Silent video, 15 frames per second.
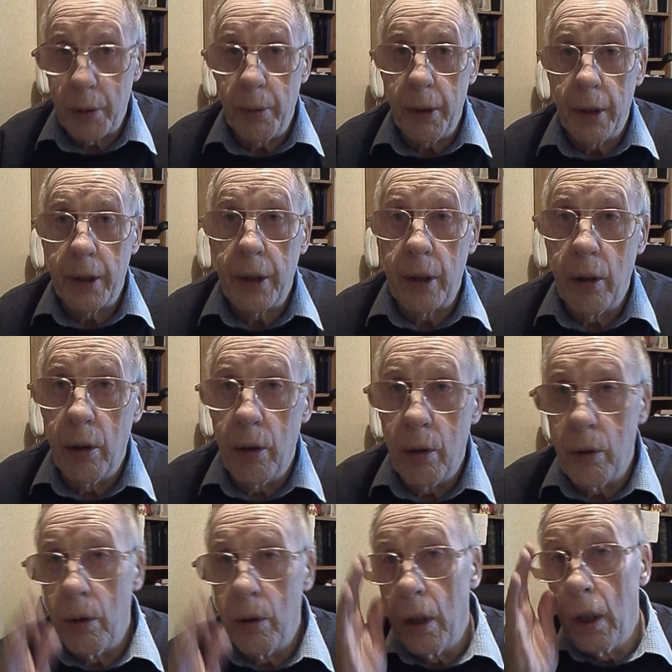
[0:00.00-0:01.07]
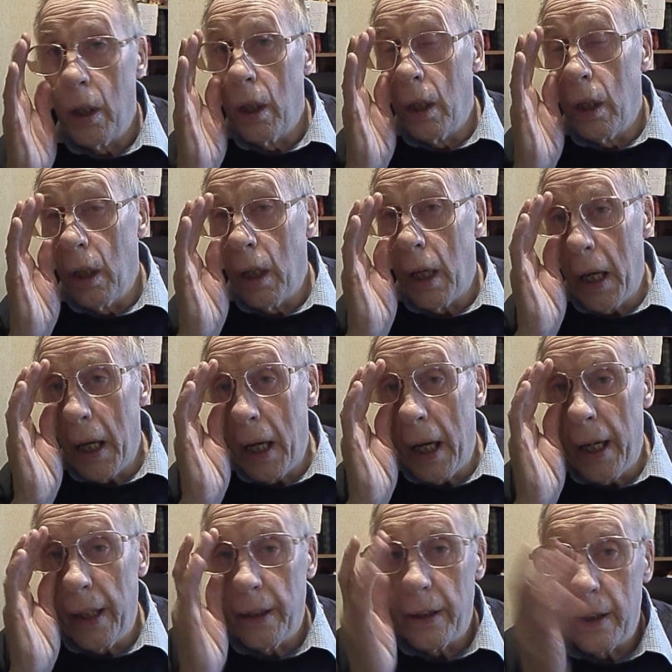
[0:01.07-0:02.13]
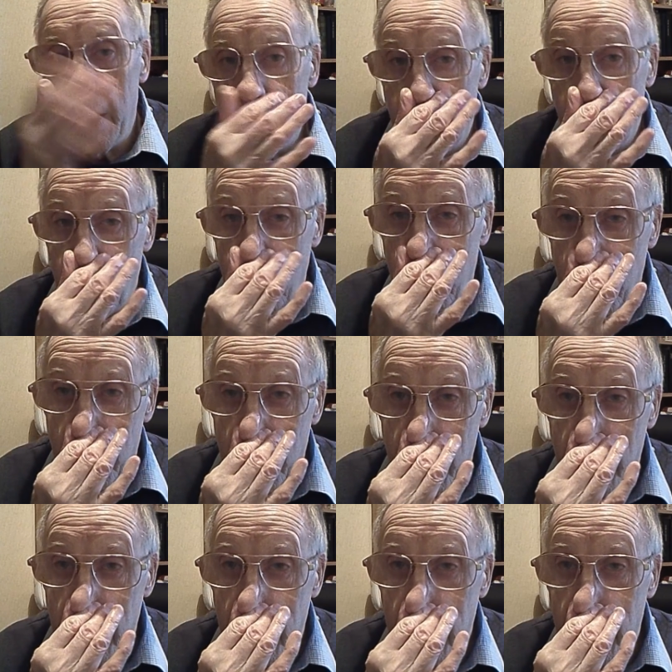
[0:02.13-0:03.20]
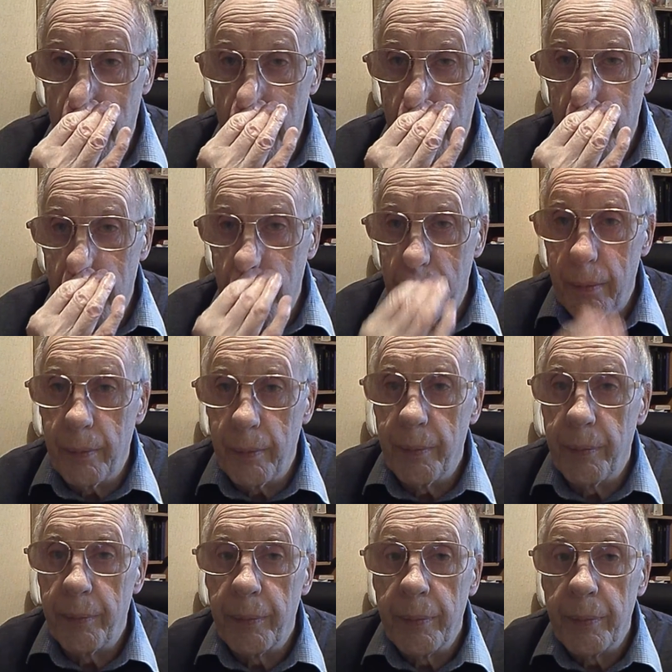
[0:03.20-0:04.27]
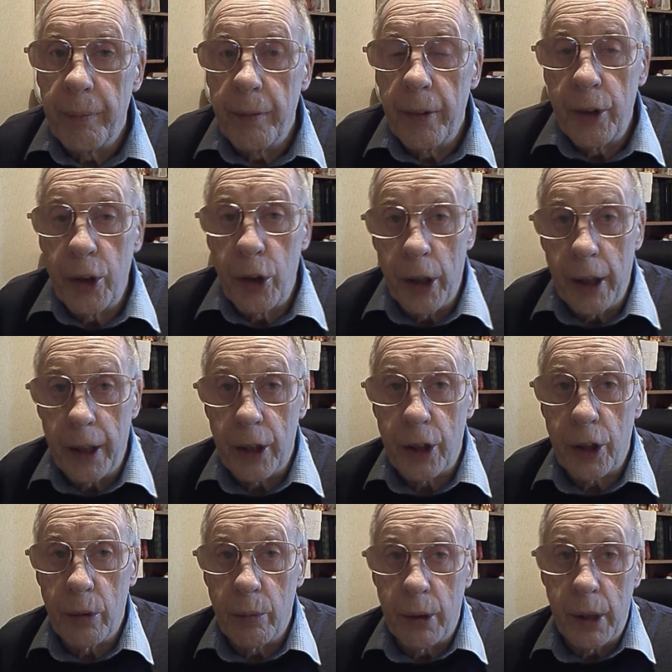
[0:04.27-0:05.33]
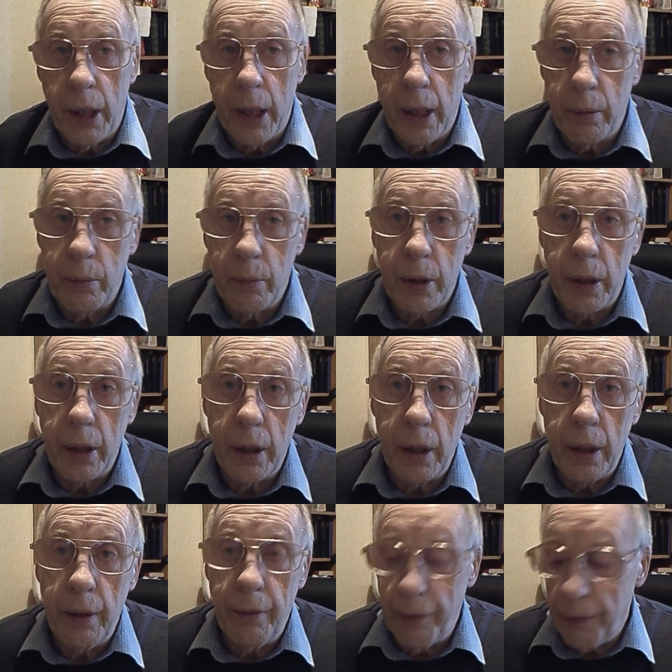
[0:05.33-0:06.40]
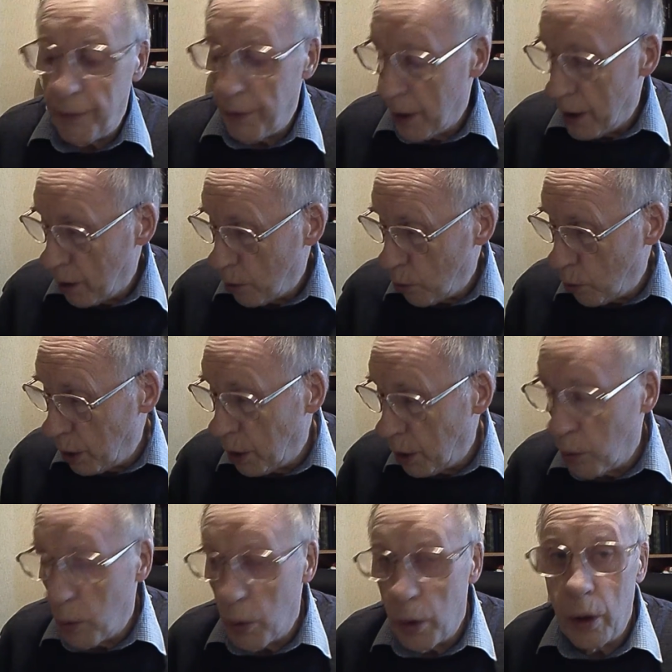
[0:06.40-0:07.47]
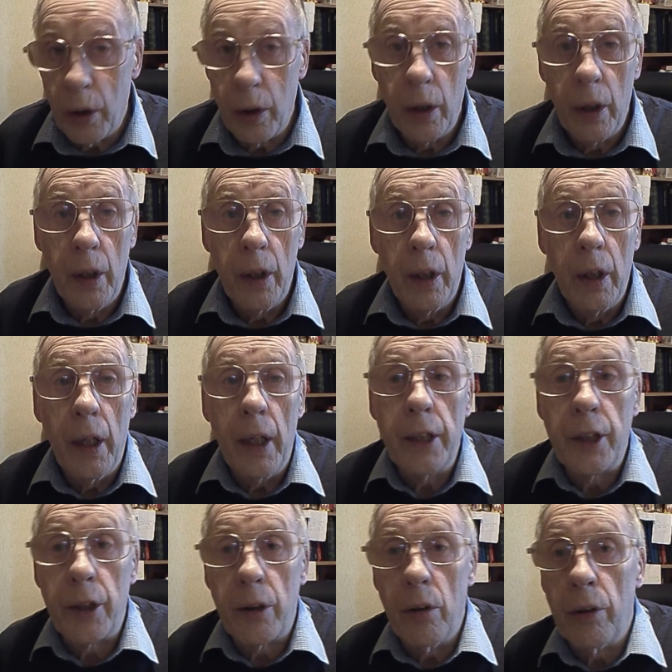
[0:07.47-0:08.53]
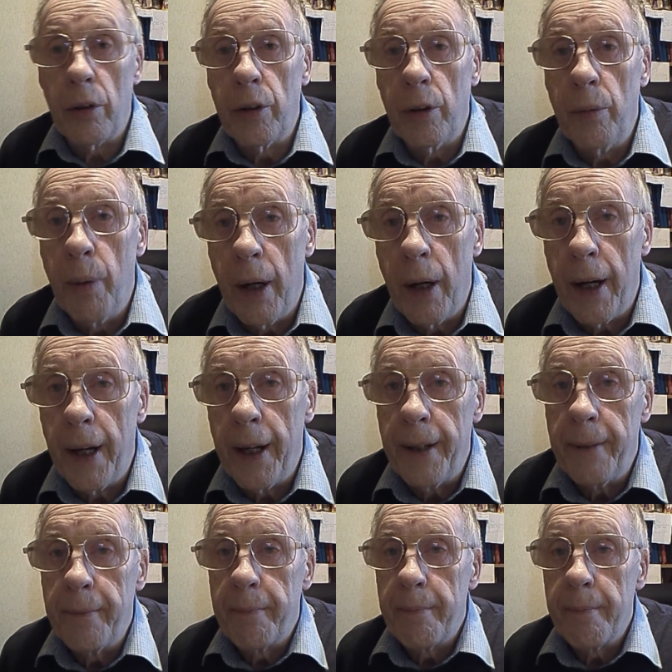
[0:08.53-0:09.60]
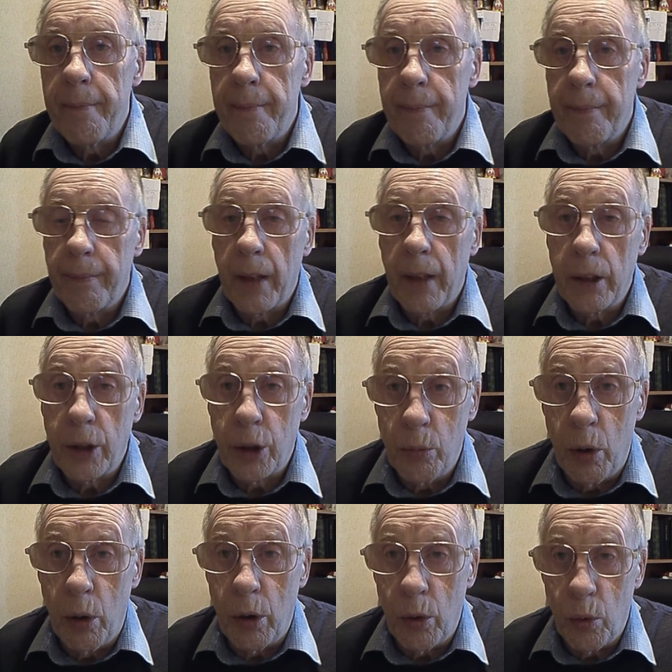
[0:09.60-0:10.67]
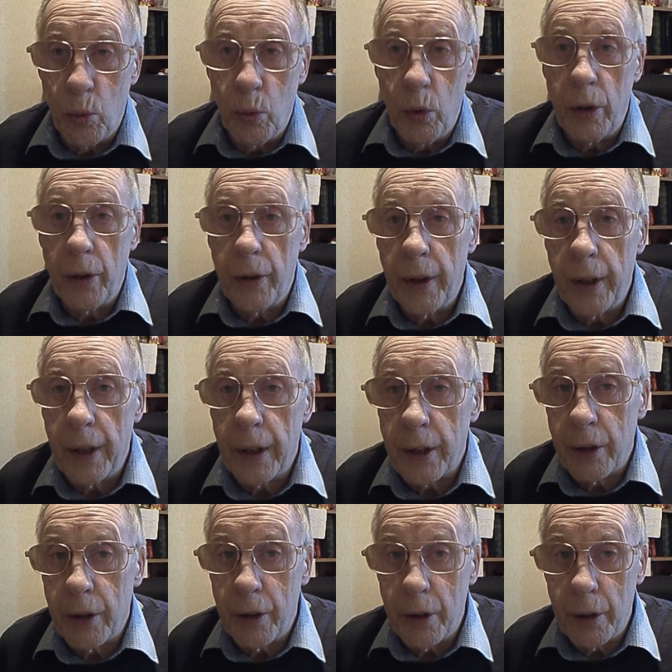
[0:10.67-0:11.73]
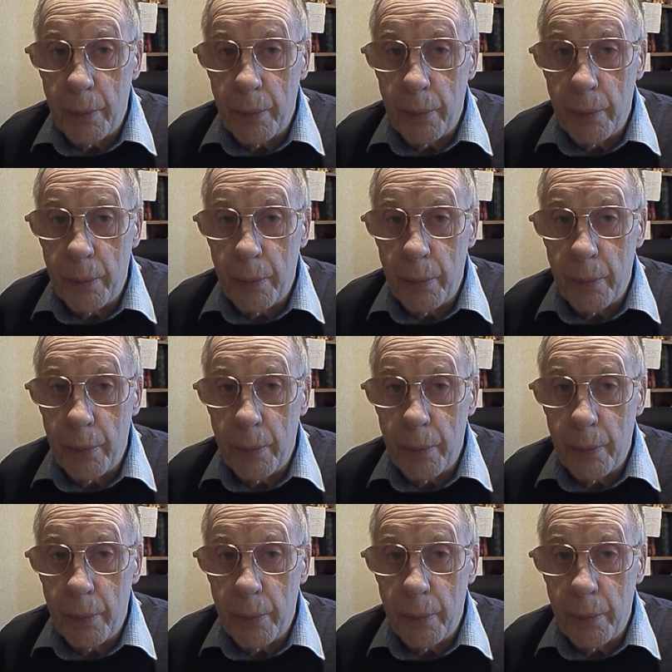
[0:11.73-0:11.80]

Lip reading: to be able to go and have a look at the trains sometimes if we were escorted by someone who worked there, such as